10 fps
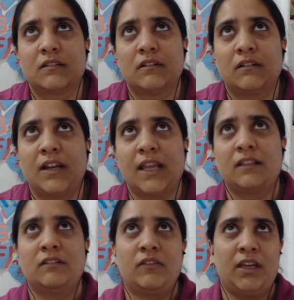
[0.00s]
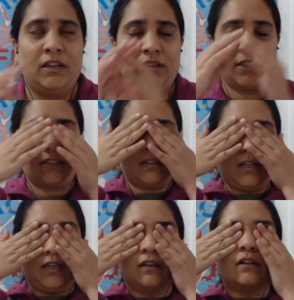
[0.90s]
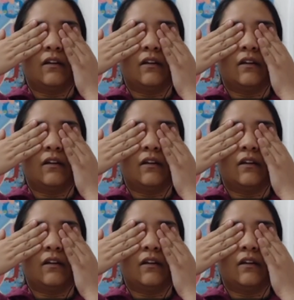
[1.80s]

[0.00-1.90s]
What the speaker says: like the way yesterday